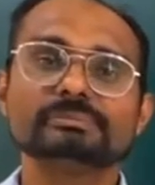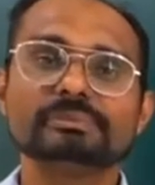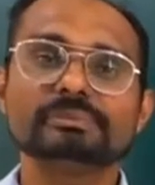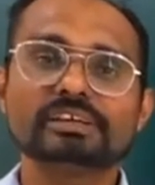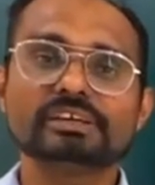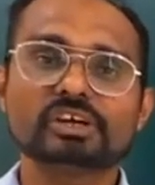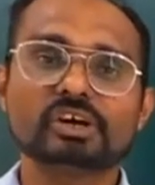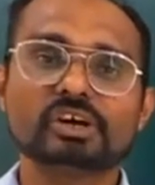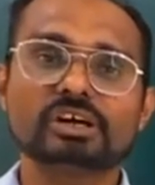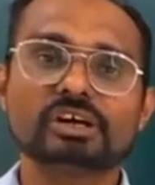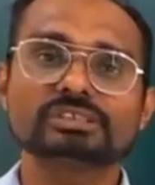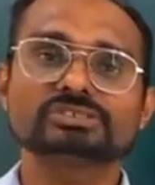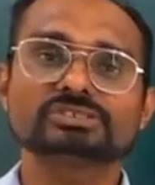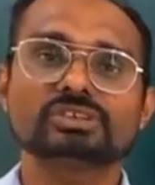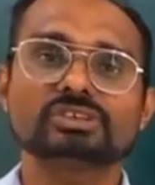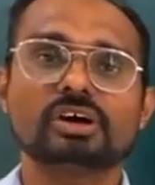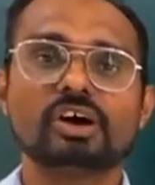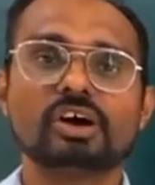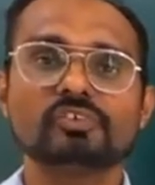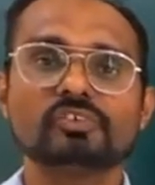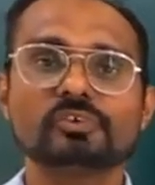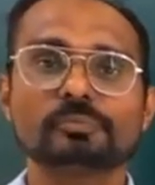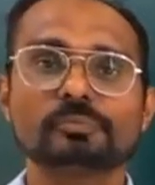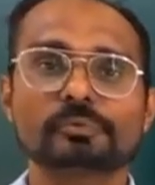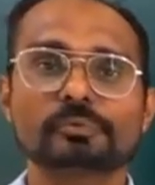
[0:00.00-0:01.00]
because
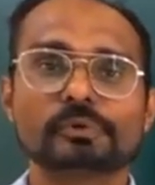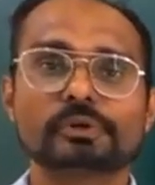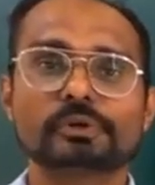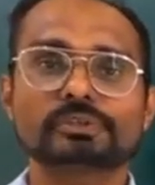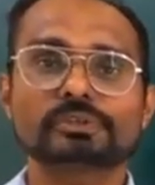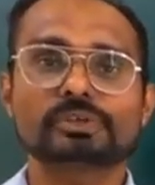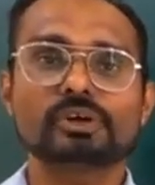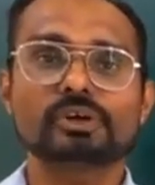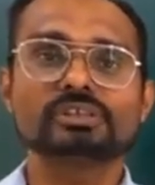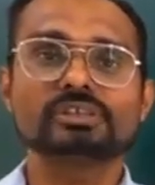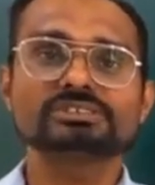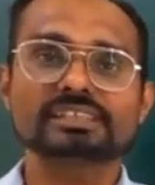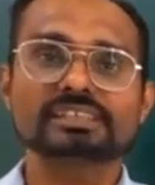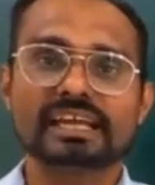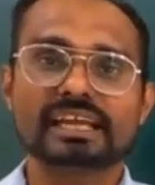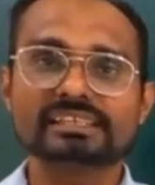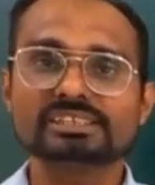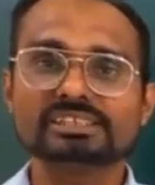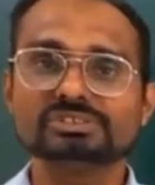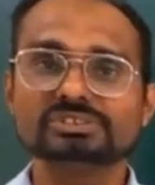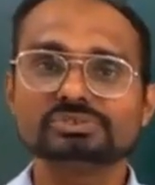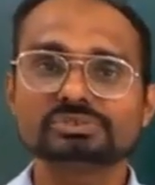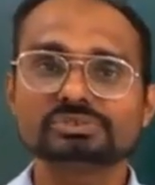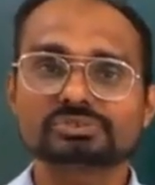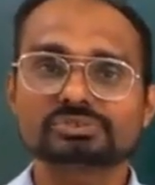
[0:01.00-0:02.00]
of protons
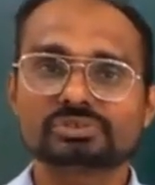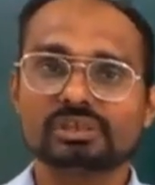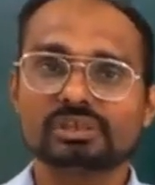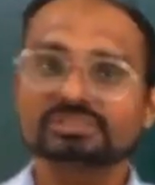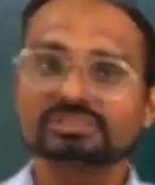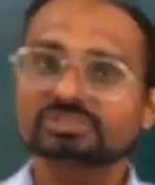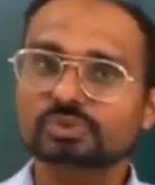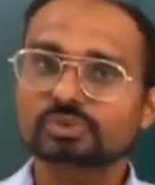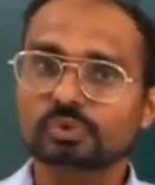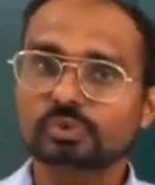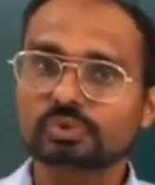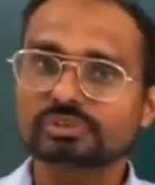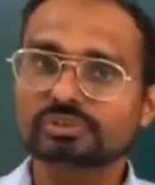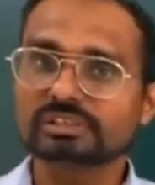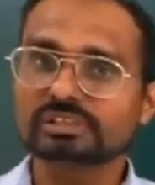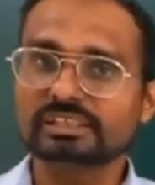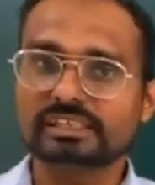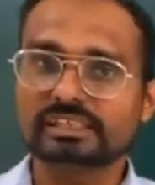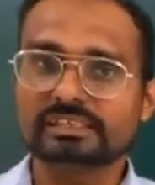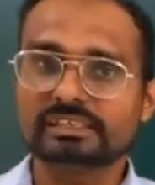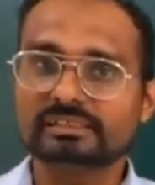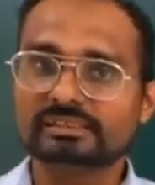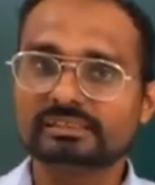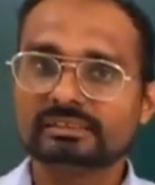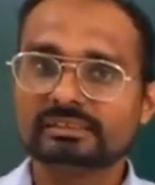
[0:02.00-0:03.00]
and neutrons
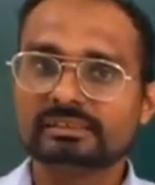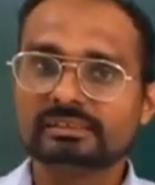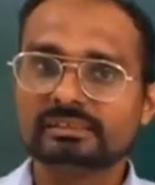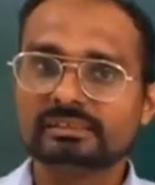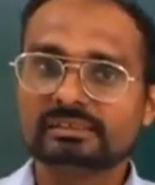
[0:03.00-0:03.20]
only.